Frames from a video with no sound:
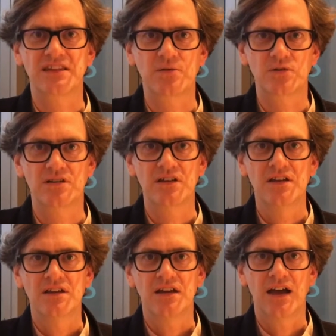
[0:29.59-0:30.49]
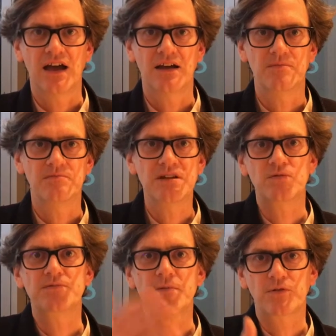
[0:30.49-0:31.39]
They would meet
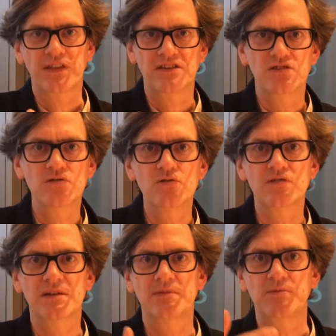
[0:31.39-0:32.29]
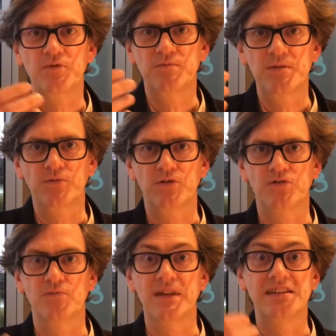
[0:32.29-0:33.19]
with people they knew, they'd meet with people
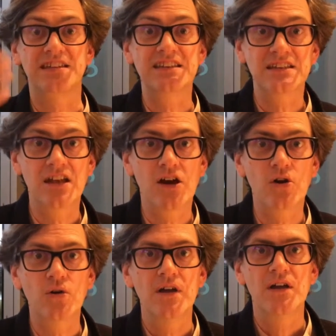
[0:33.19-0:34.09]
whom they didn't know,